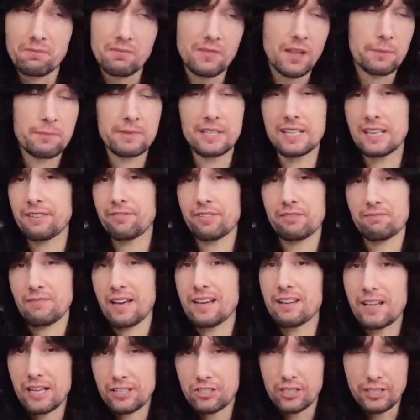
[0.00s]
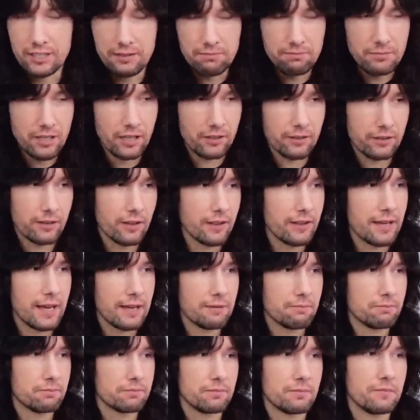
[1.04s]
I mean, even actually younger than that,
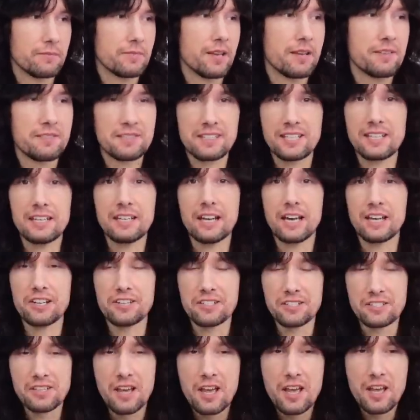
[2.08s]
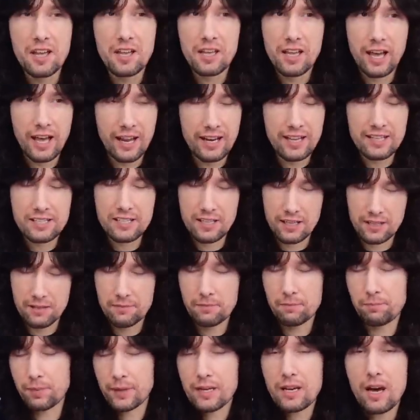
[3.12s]
teenagers. And it's
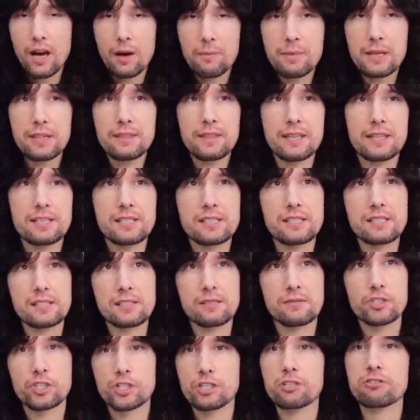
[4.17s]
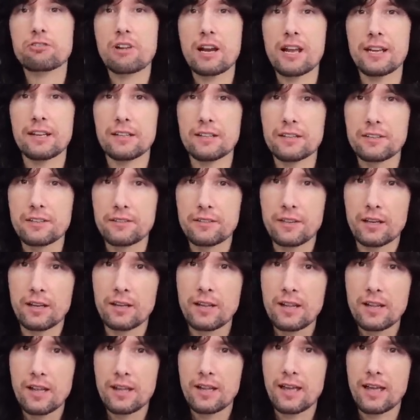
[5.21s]
becoming this trend that
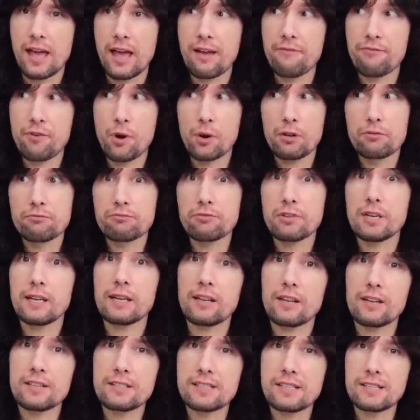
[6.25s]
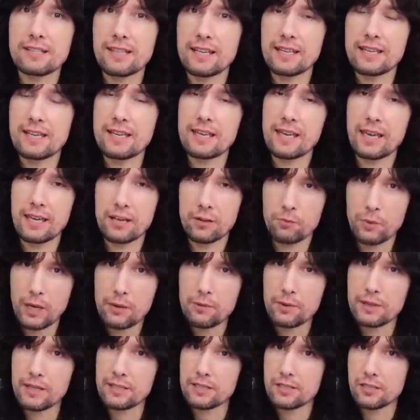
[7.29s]
everyone realizes they can get away
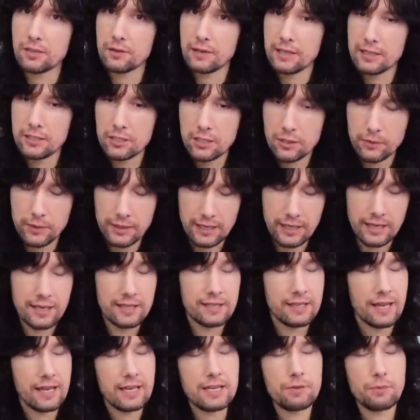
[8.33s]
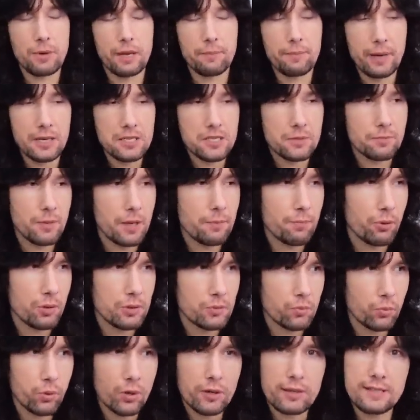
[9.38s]
with it, so they're doing it. And anyway, back to my
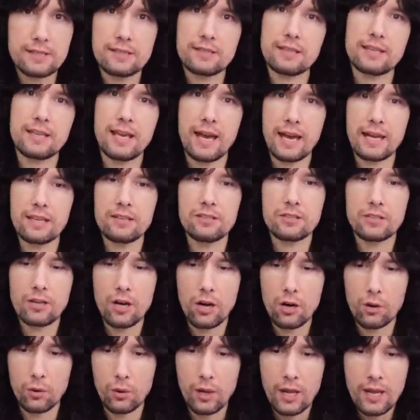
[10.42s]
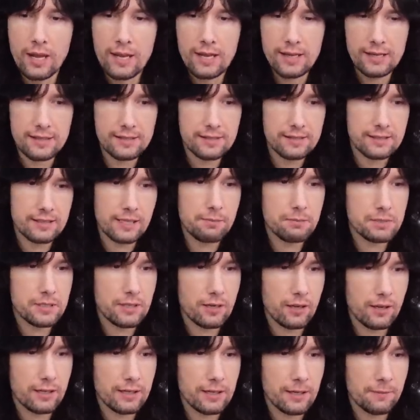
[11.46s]
point, what is the end goal? It seems
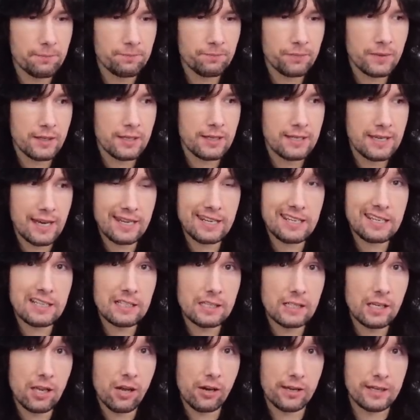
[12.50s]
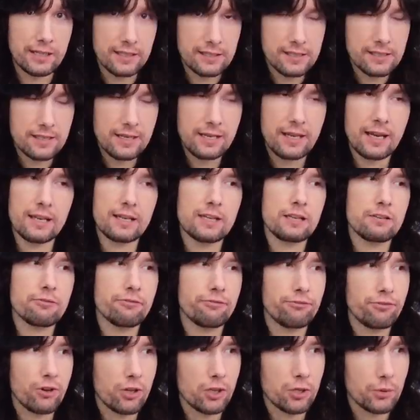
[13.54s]
like getting likes, getting
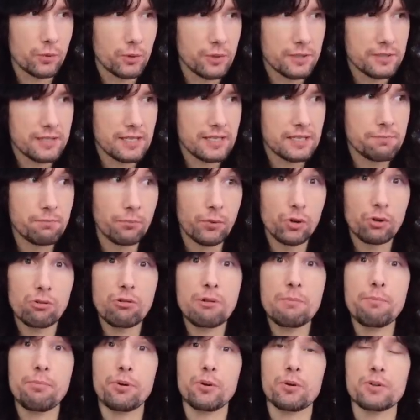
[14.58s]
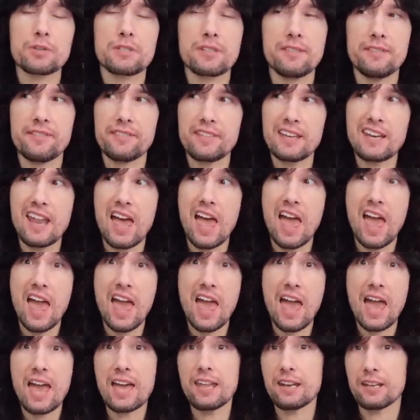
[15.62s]
followers is more important than
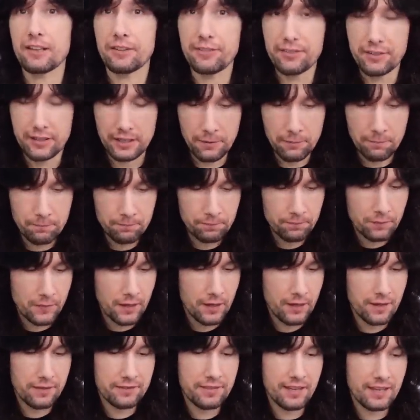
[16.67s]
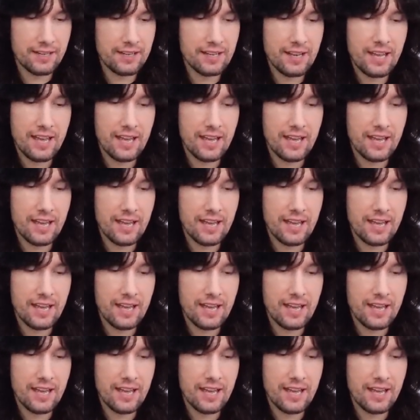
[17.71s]
anything, than